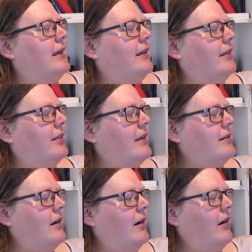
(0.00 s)
and
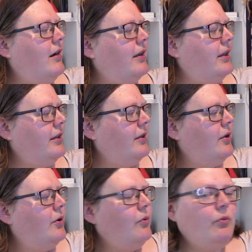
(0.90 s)
then I,
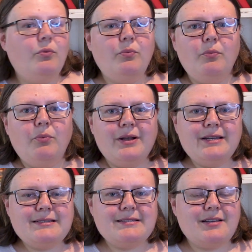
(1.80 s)
one
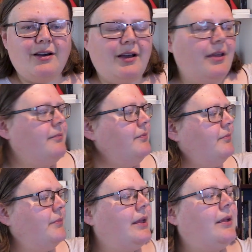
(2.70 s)
at a time,
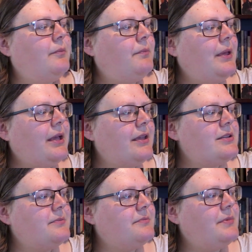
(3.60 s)
pick a
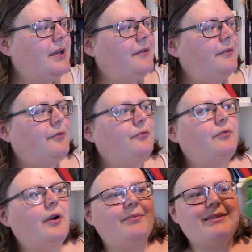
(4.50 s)
number
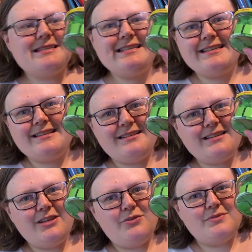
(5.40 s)
from this little
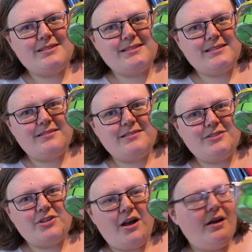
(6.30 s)
used salsa
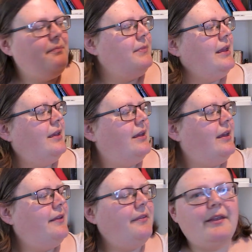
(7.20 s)
jar,
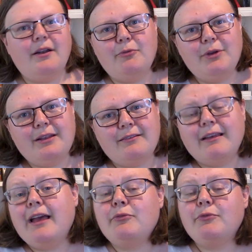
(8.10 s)
and then I read
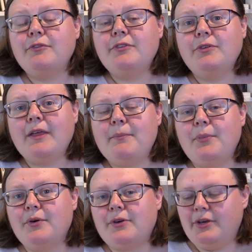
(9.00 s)
and review that
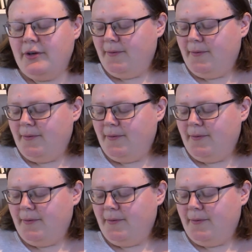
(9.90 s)
book.